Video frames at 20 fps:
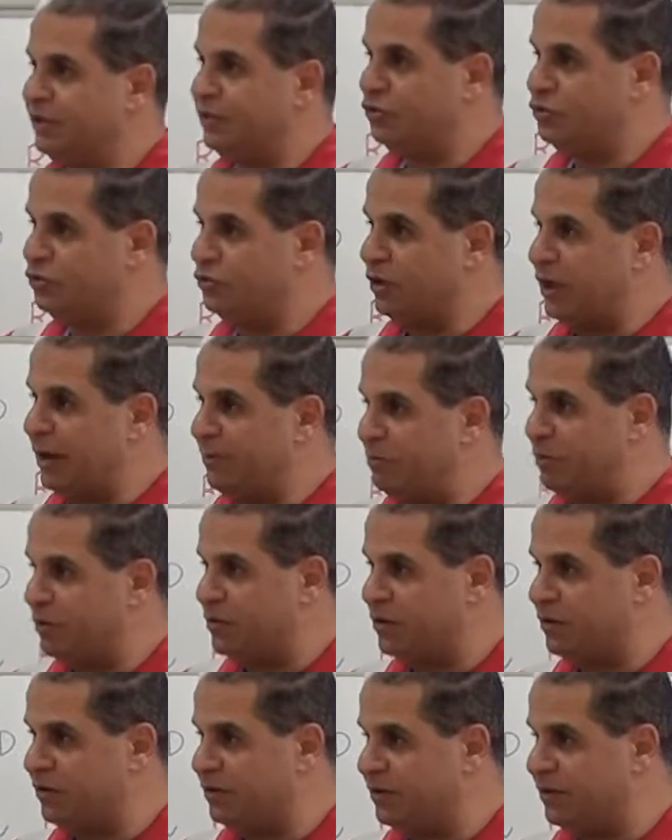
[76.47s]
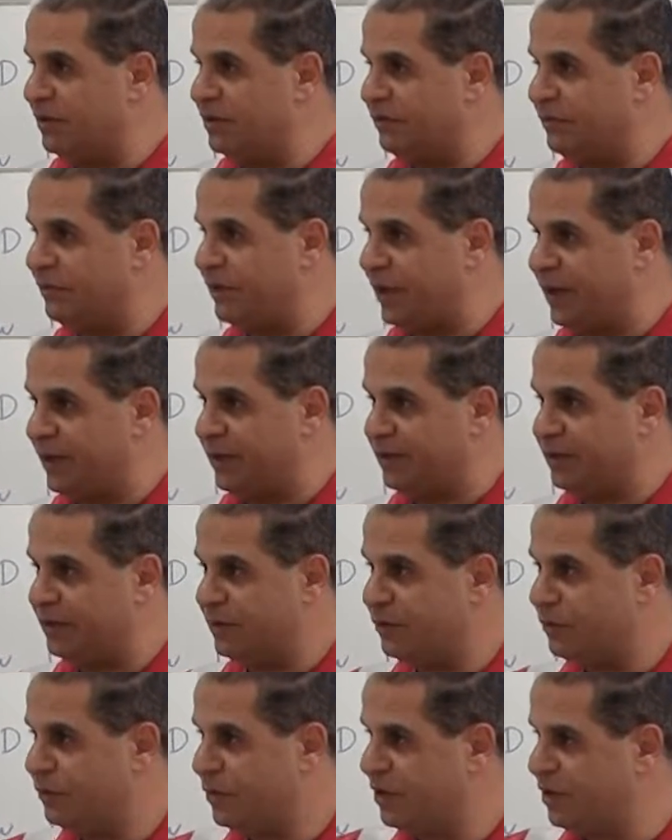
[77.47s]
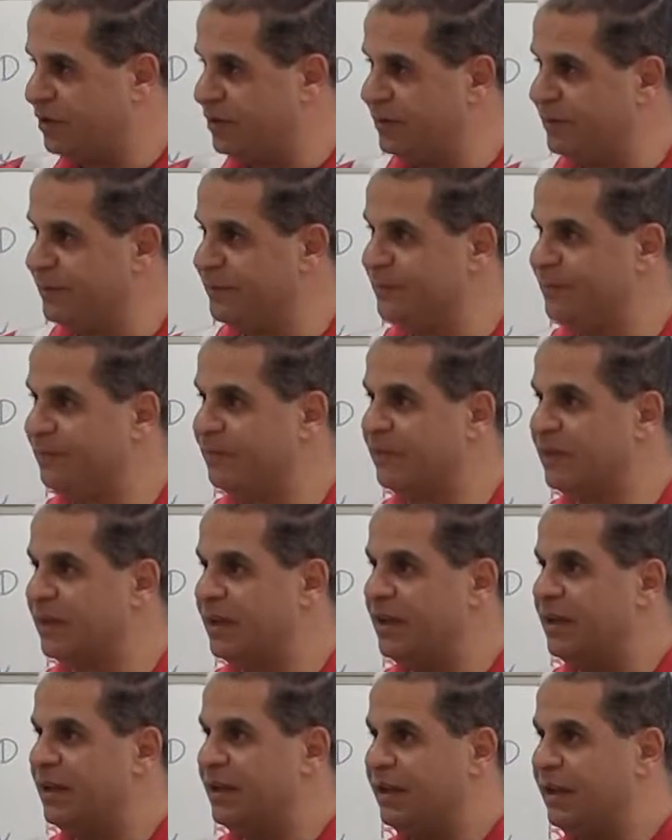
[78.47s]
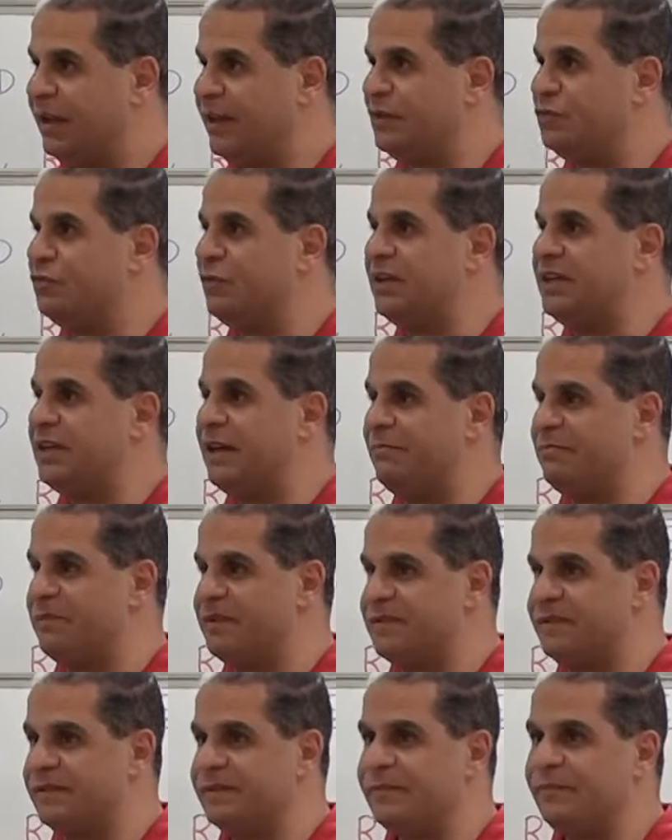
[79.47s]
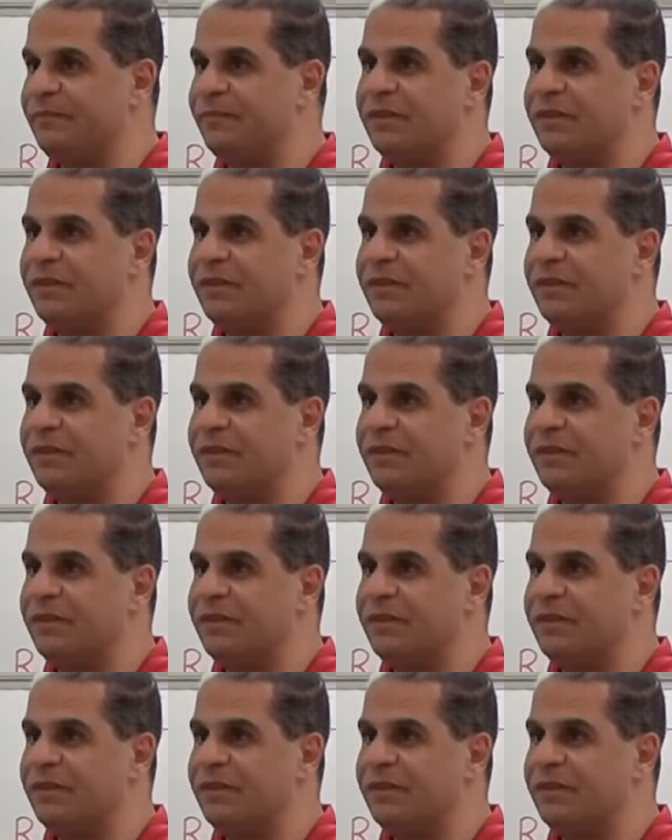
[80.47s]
to abort the fire, guess what happens?